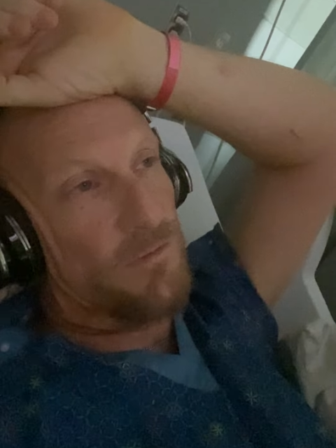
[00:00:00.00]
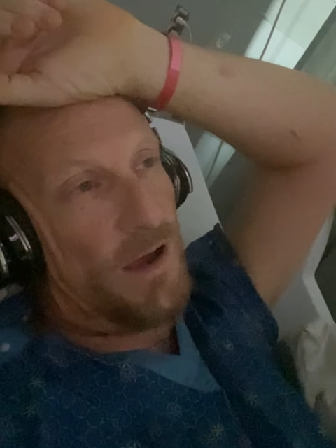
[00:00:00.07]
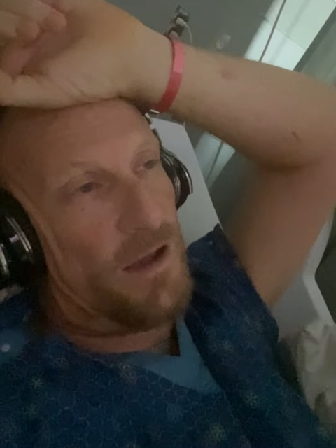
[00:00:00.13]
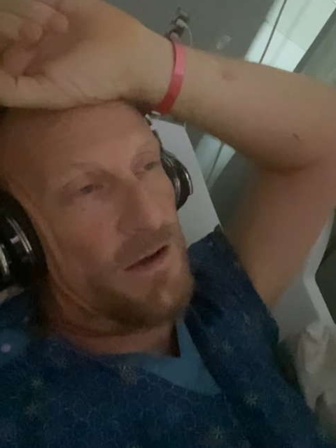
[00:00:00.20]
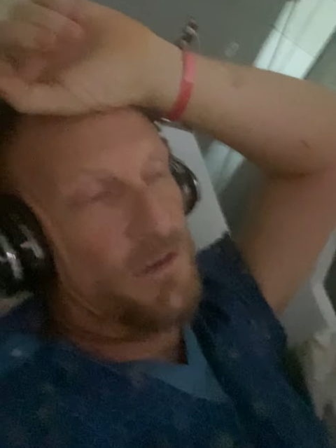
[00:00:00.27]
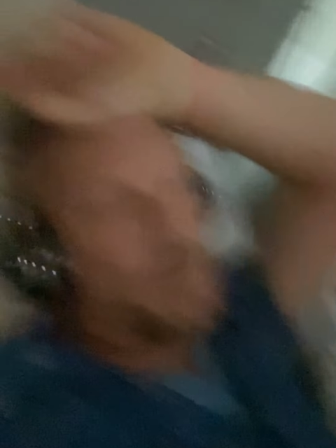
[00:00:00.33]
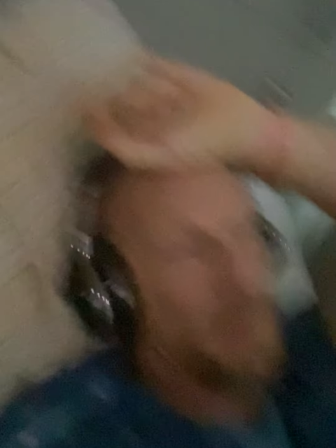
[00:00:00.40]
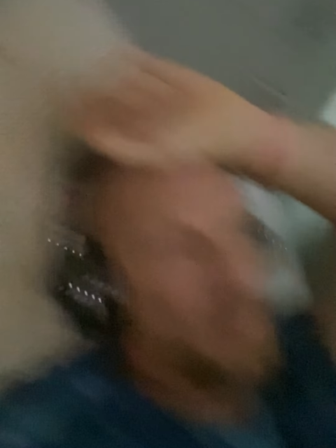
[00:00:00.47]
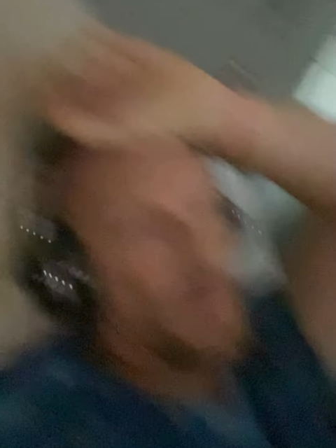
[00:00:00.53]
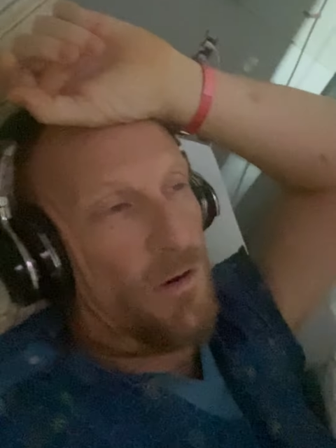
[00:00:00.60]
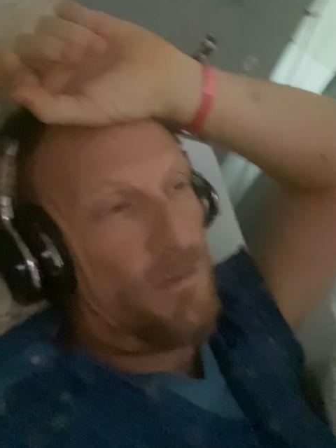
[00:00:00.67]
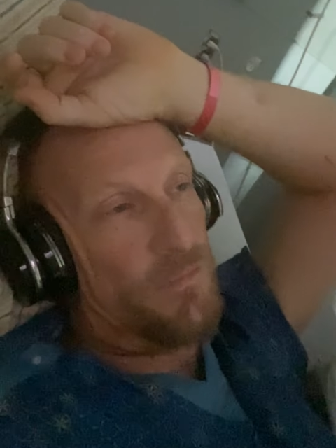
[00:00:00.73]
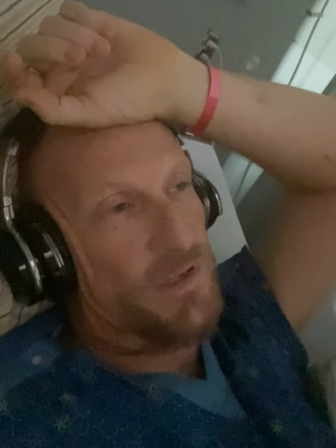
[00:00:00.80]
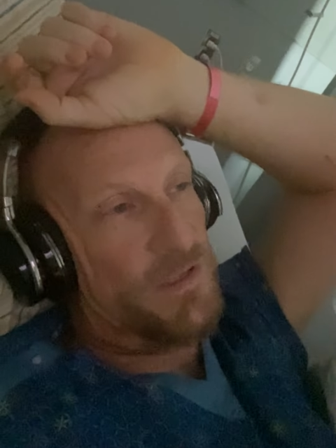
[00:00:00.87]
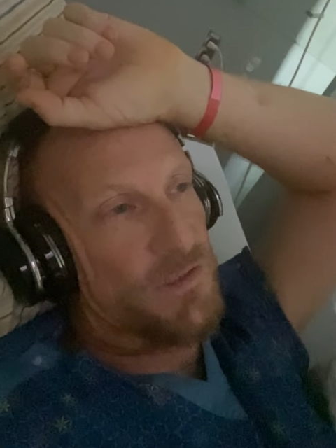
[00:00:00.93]
it. How do you get low
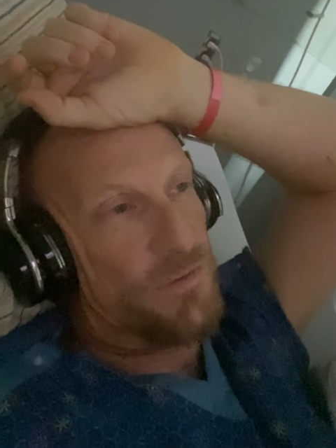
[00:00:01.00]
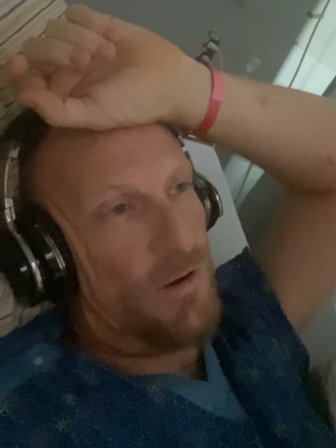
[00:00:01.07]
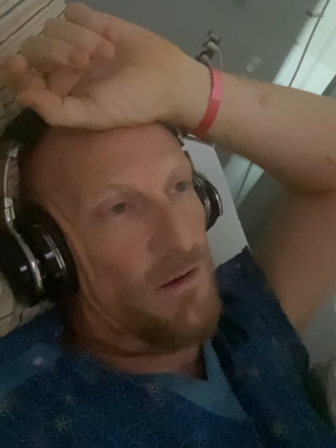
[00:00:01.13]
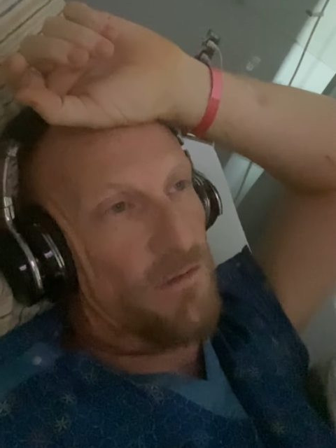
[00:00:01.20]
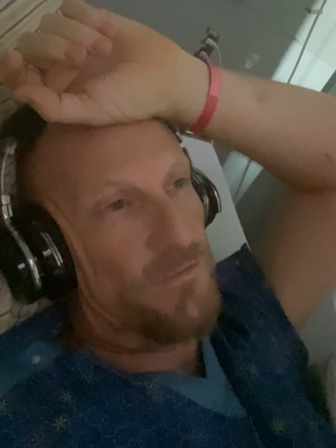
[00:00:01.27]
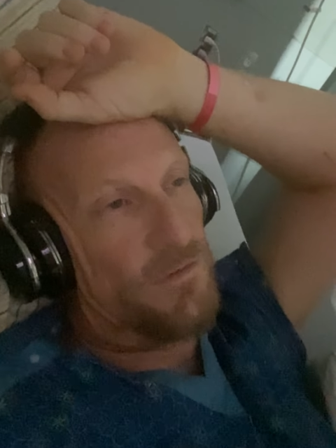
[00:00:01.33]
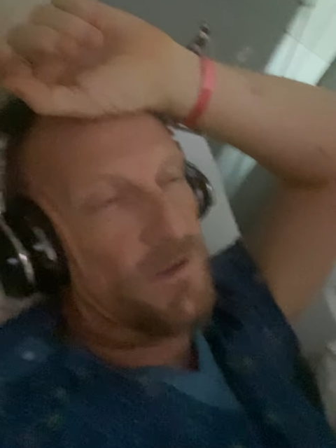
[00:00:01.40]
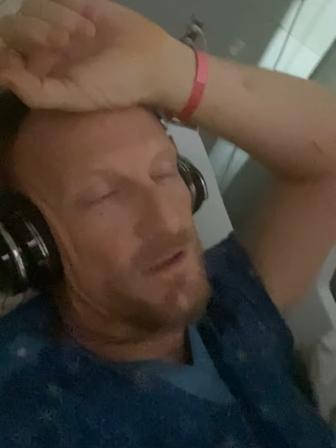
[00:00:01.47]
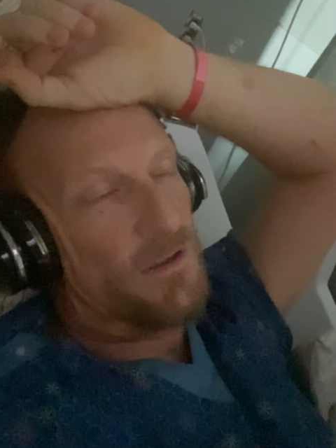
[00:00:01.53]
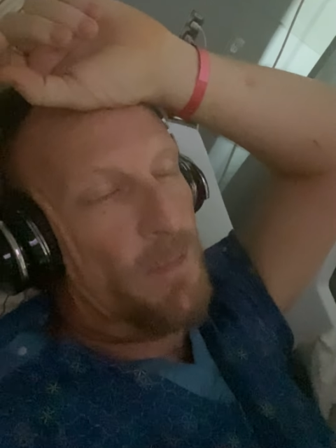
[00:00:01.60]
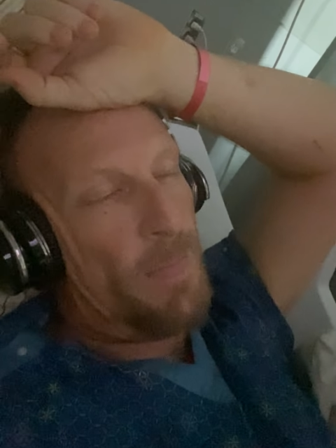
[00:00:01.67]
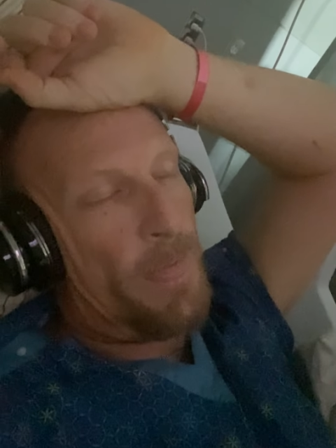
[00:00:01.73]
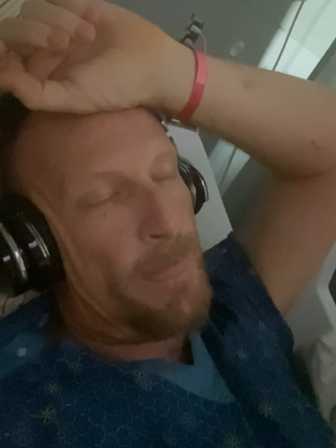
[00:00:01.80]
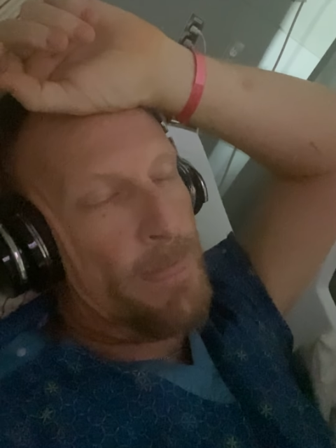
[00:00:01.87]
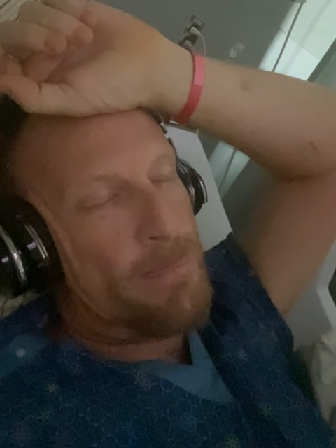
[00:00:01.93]
on B12?
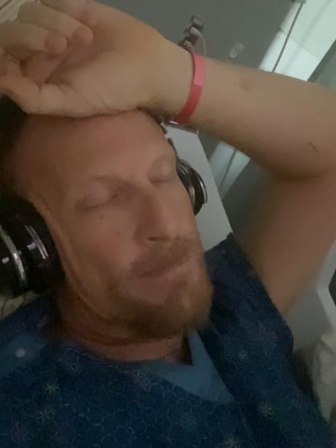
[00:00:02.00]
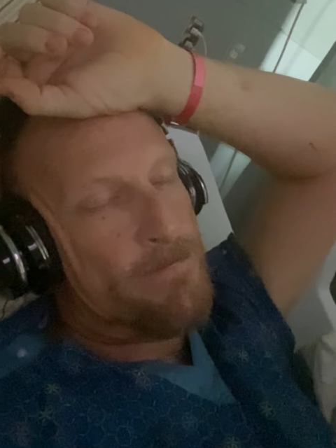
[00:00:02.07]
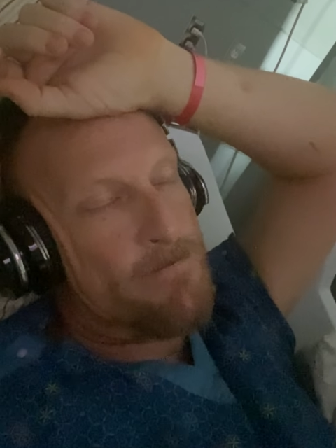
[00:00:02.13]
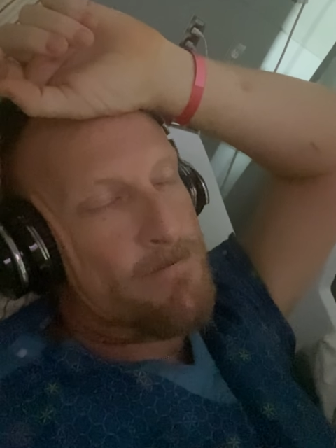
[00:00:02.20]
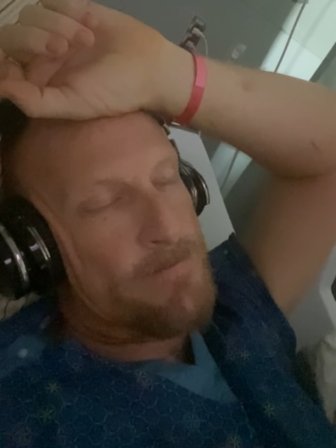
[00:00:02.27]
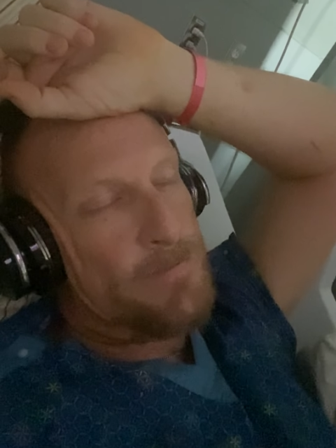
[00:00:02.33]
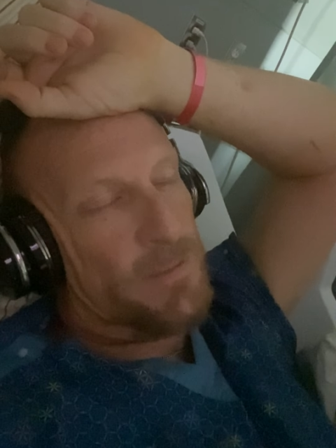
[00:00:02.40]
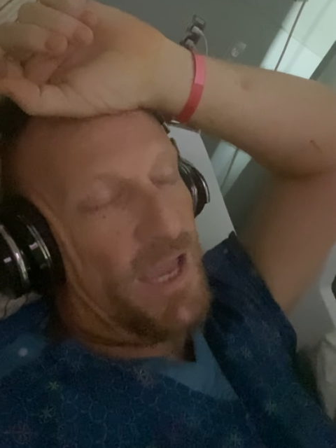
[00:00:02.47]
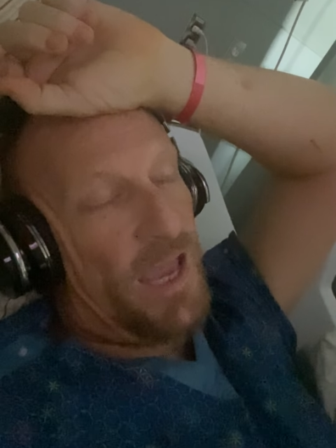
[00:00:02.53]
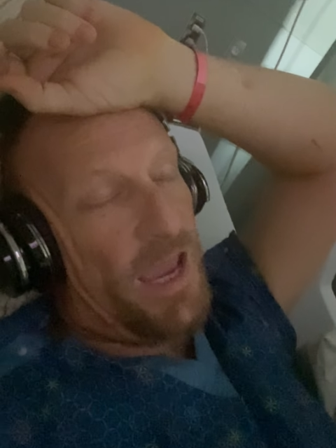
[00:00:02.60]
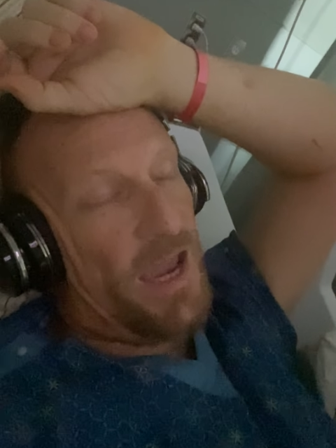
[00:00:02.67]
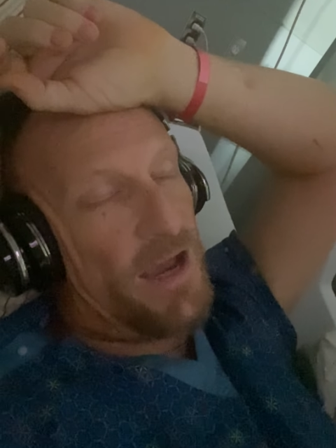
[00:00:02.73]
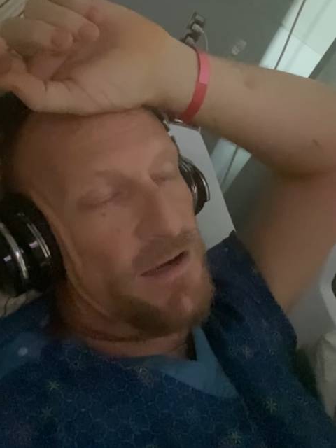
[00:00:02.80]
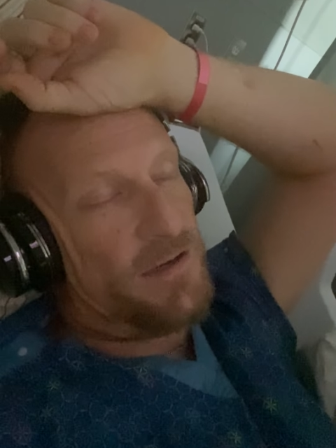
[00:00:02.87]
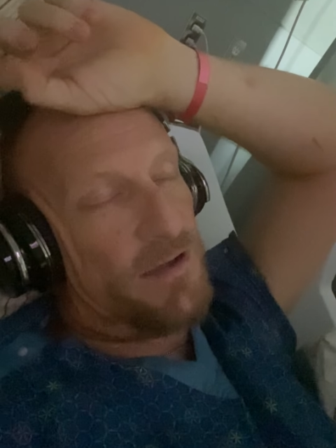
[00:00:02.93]

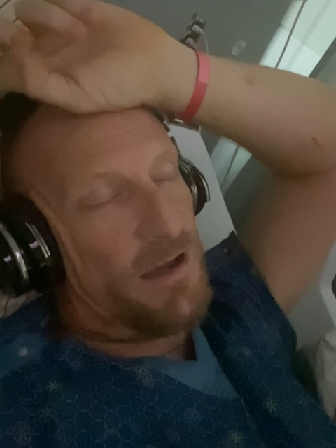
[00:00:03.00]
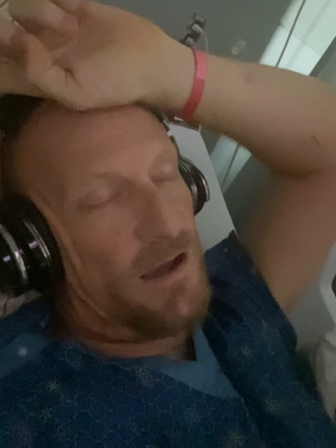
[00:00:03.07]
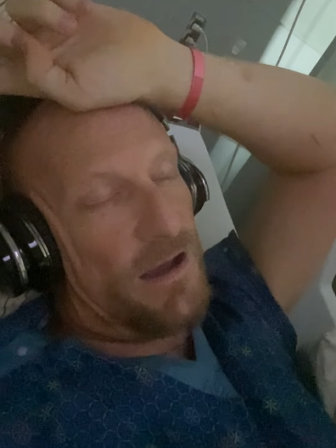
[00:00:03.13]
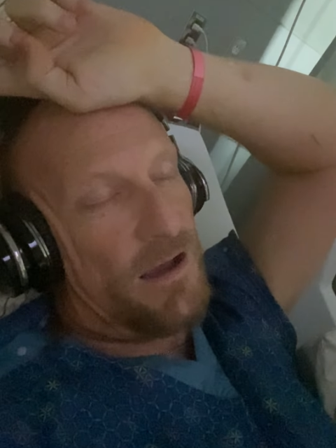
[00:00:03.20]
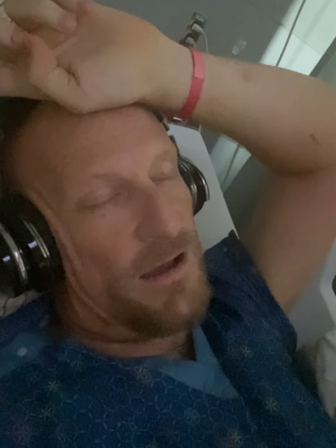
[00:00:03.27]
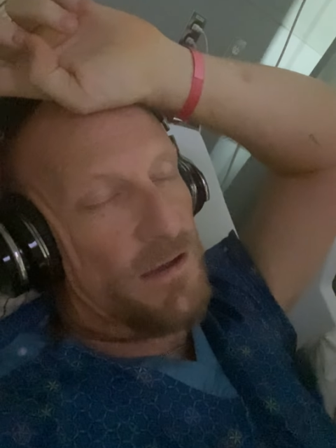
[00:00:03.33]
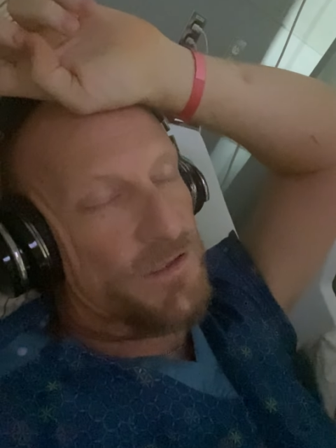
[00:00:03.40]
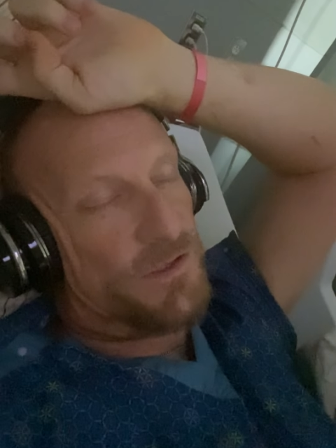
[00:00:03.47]
And uh,